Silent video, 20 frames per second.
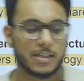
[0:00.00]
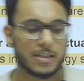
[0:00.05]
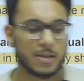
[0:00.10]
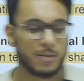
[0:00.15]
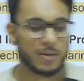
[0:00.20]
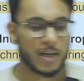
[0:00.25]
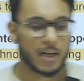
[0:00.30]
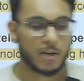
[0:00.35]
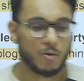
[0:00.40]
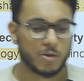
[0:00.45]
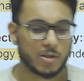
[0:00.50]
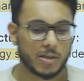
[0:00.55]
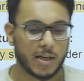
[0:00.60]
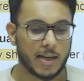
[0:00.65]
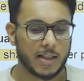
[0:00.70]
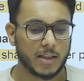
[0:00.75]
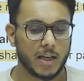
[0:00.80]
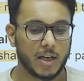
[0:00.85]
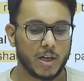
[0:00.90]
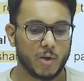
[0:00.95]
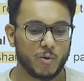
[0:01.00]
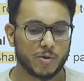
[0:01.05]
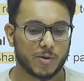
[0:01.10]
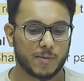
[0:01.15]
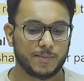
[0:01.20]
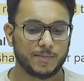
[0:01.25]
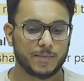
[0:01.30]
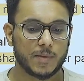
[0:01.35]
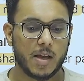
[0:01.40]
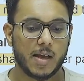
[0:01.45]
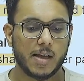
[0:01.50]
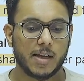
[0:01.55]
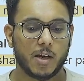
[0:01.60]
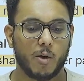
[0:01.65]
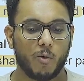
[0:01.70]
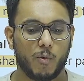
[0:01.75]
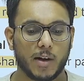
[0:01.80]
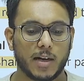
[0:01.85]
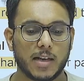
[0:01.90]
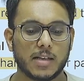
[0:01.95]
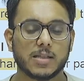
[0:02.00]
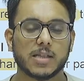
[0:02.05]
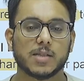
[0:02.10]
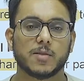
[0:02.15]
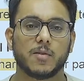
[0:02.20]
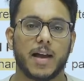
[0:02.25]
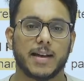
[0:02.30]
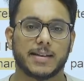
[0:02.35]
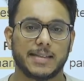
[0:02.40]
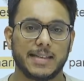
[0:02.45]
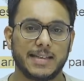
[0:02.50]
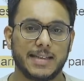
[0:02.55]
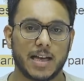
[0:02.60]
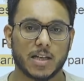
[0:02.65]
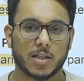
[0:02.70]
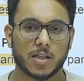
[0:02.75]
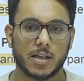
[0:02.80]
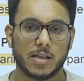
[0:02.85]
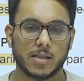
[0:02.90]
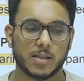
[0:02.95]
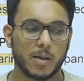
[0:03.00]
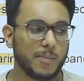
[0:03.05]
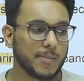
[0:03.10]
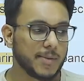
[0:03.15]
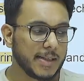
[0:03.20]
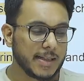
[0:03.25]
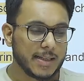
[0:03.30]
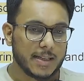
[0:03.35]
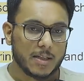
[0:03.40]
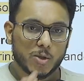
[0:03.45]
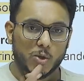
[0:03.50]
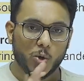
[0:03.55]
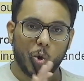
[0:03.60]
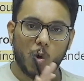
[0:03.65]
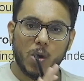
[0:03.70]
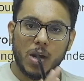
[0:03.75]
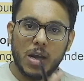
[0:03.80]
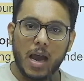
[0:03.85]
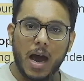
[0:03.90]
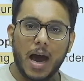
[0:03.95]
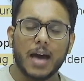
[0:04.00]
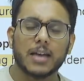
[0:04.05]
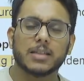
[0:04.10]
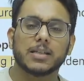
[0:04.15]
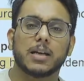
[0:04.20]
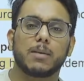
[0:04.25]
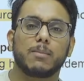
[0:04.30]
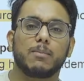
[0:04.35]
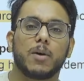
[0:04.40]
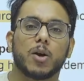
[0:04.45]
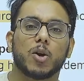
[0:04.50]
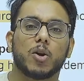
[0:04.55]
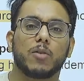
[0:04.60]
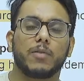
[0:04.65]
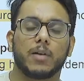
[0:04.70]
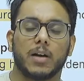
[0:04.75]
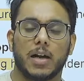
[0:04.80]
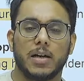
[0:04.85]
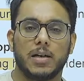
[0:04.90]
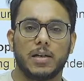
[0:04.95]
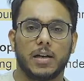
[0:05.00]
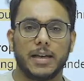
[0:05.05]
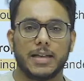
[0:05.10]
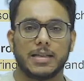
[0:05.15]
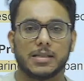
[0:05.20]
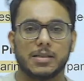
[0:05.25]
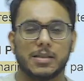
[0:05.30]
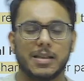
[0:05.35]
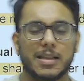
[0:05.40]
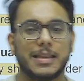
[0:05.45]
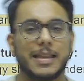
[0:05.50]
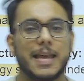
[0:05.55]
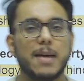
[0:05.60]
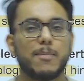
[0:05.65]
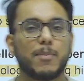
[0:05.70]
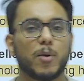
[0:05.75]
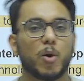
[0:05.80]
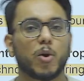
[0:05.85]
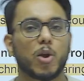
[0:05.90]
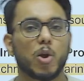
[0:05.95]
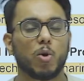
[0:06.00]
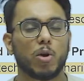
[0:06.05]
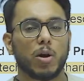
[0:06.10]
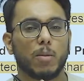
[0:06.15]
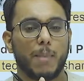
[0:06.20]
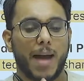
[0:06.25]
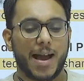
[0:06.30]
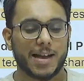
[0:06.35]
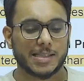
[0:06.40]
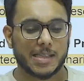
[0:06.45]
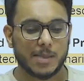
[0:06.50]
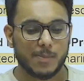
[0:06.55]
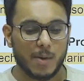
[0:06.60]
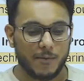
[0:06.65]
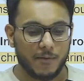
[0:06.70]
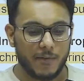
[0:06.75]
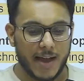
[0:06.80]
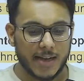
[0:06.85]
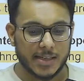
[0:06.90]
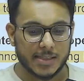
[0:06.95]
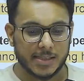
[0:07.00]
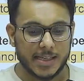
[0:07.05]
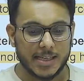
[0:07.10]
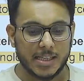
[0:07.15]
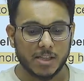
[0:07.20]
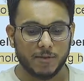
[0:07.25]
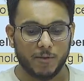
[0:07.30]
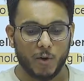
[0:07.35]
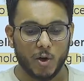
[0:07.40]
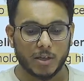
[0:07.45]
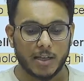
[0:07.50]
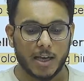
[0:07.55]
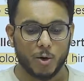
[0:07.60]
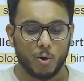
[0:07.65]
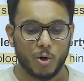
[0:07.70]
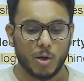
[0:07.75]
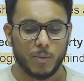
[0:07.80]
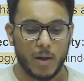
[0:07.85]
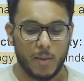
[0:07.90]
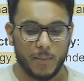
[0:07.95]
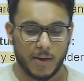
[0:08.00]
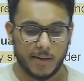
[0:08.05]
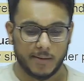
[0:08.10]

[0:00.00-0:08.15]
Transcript: that was there in the news. Now, what is this vaccine nationalism? So, large number of countries, they procured maximum vaccines for their own people.